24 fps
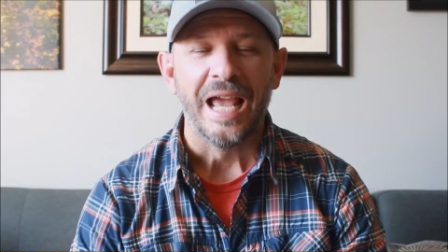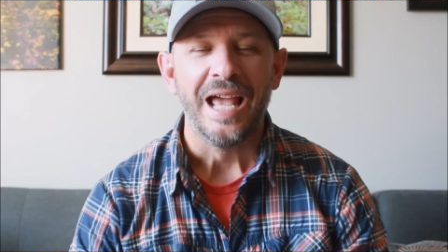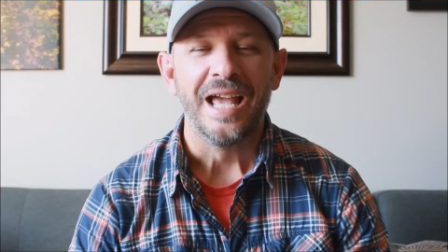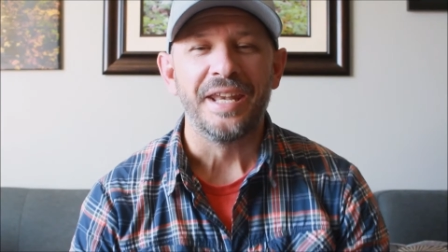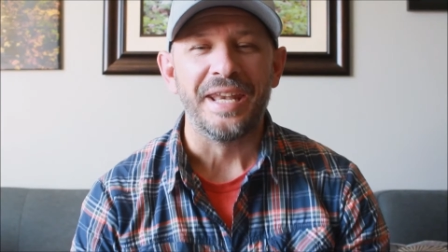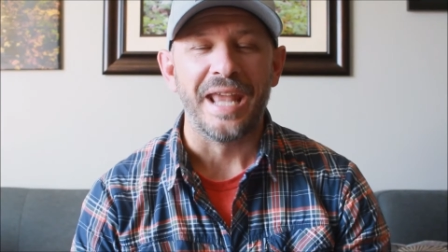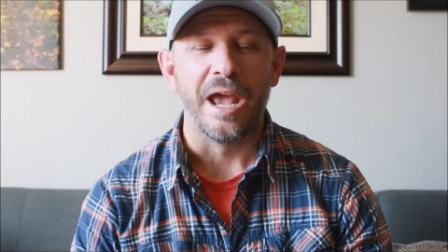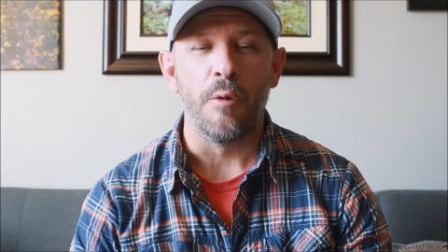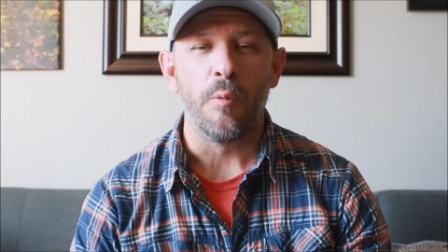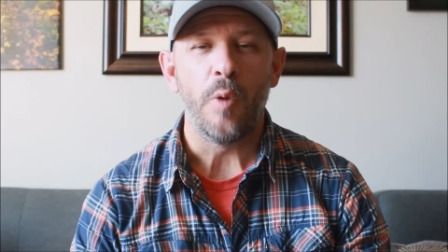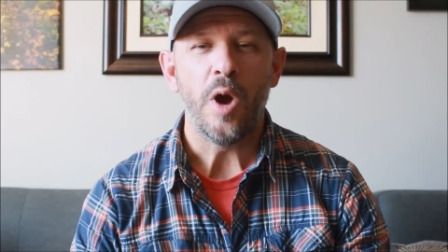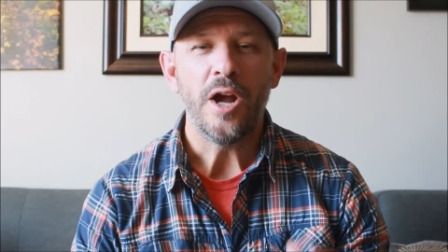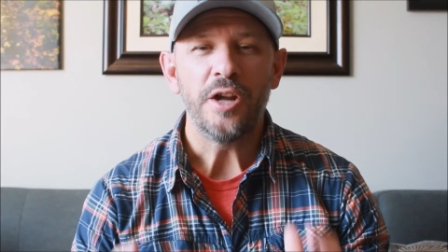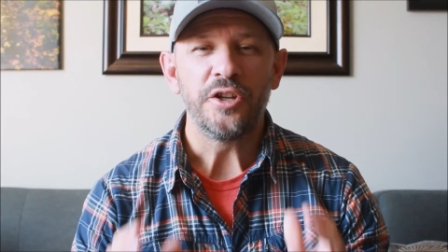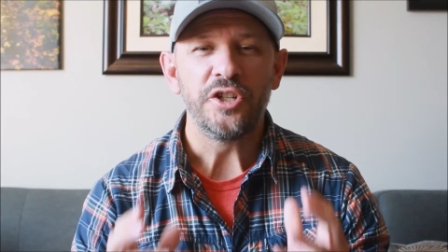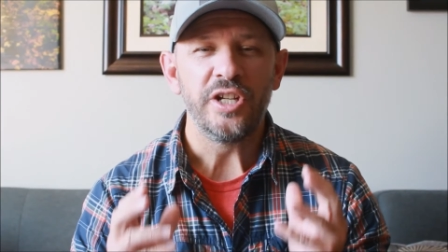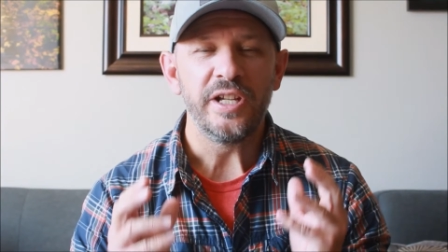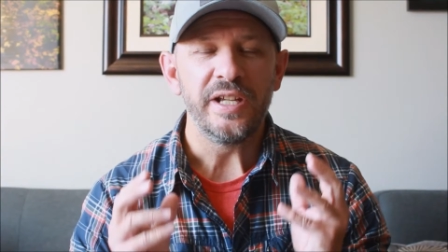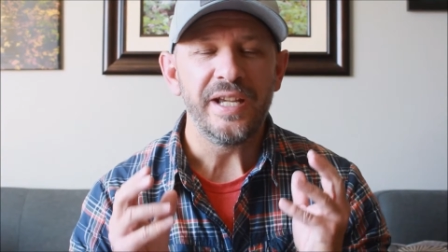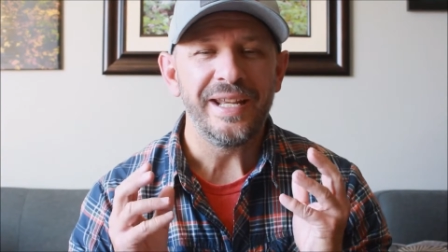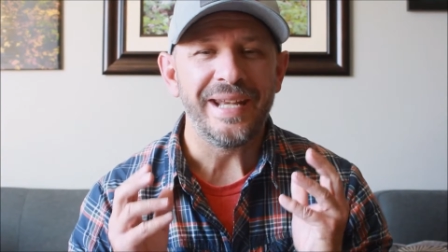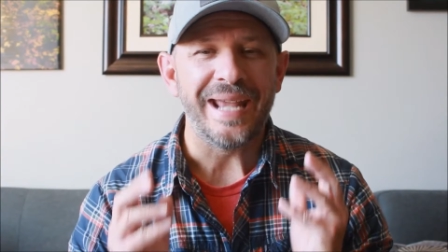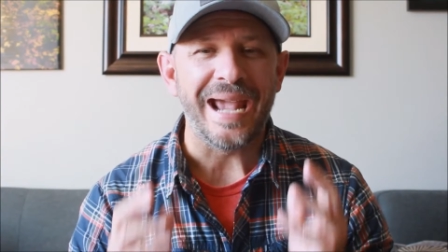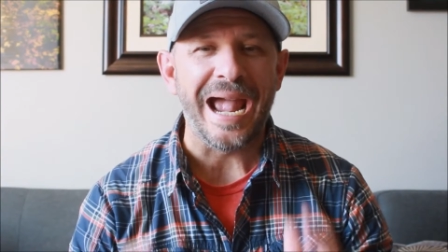Now,
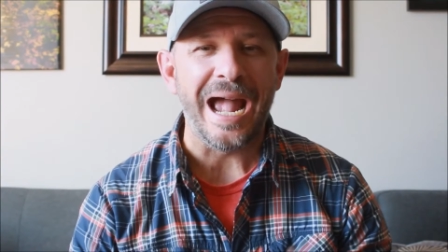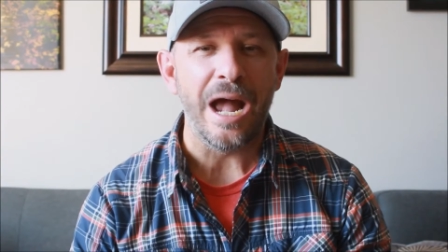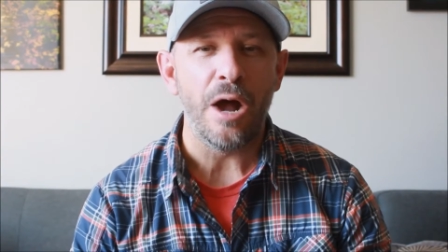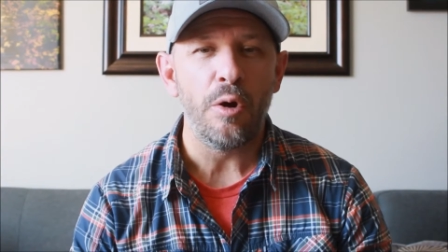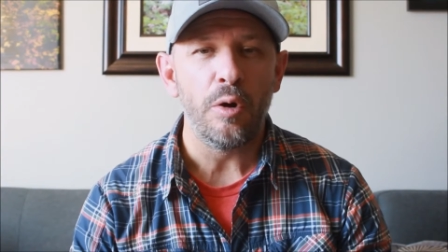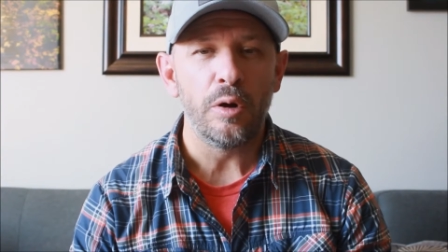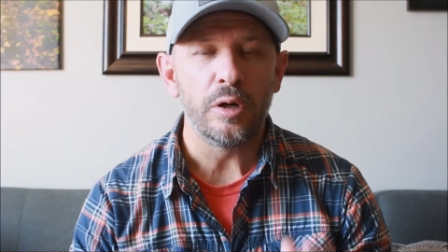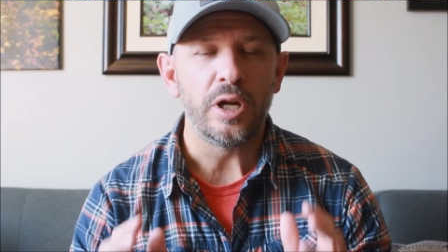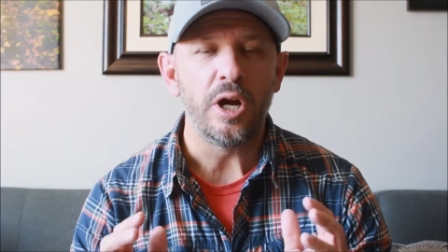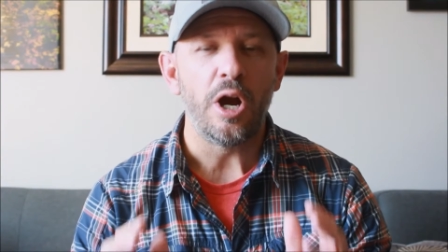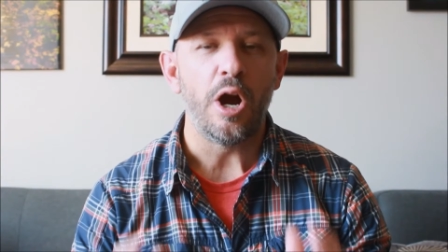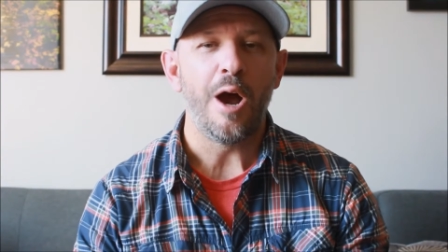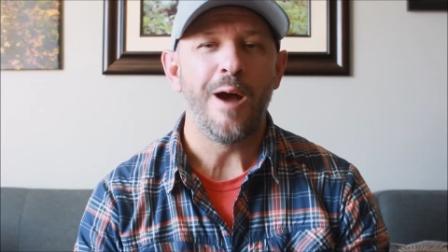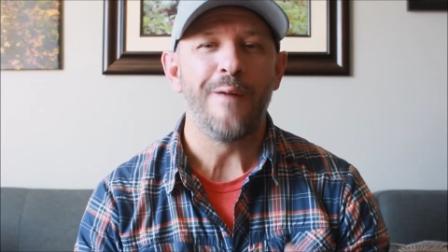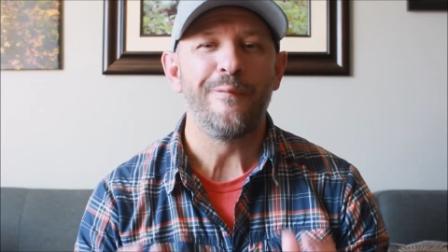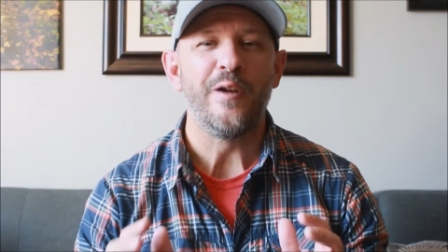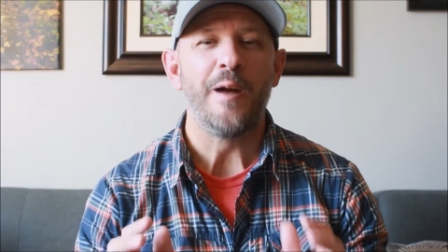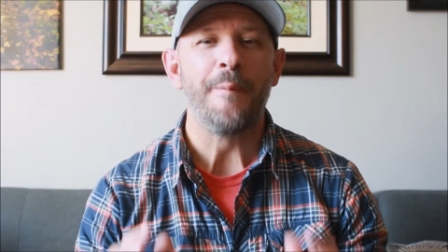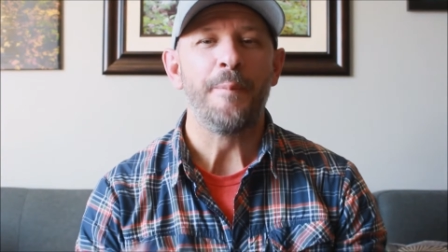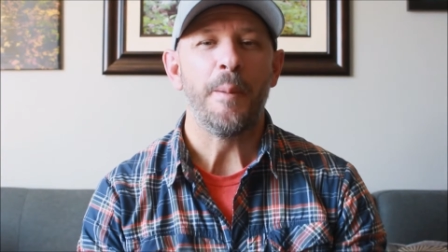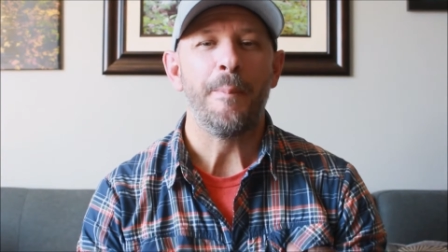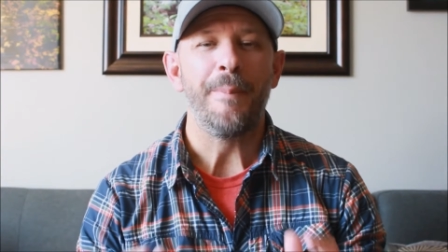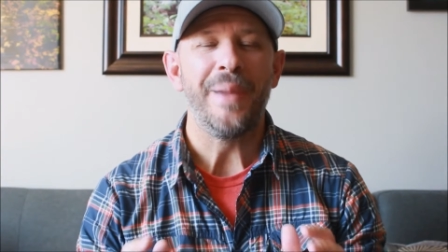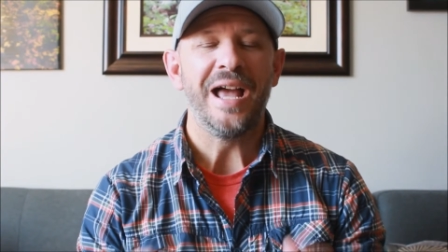watching an owl cough
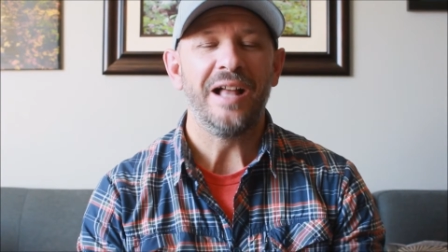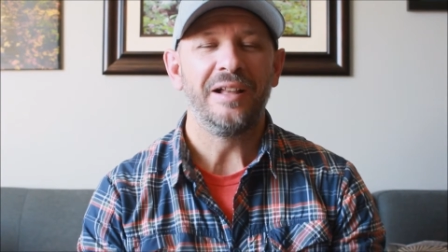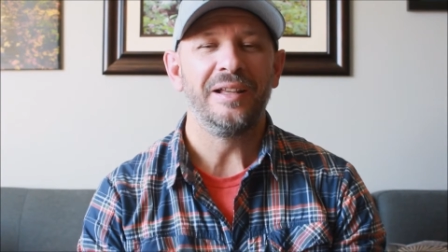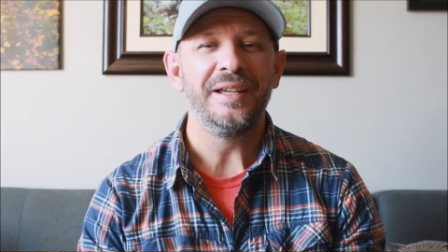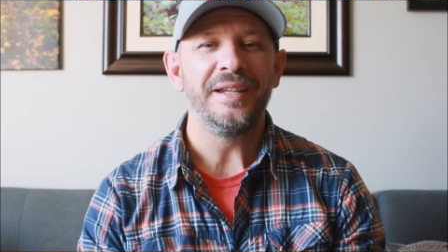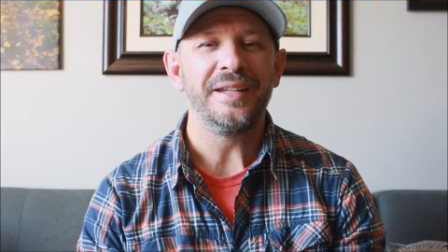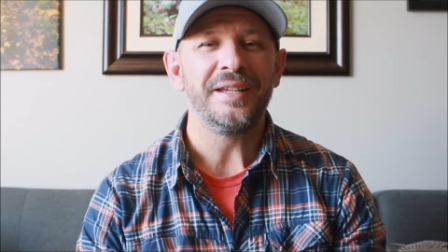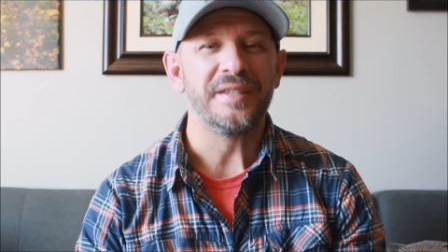up a pellet